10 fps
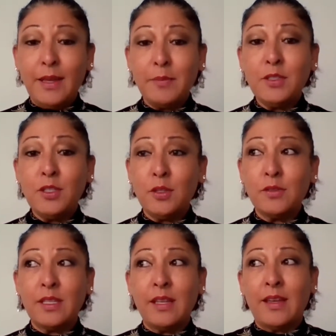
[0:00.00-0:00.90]
That means you
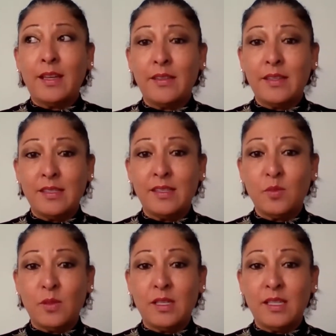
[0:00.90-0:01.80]
don't say that this
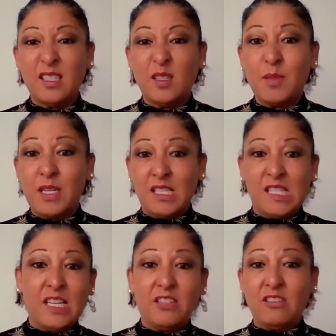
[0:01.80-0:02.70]
is what it is, but
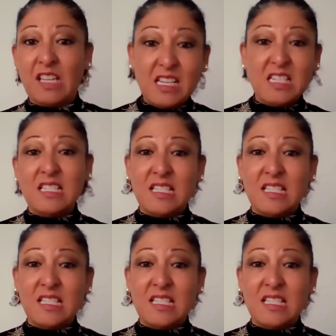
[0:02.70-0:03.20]
inside you're like,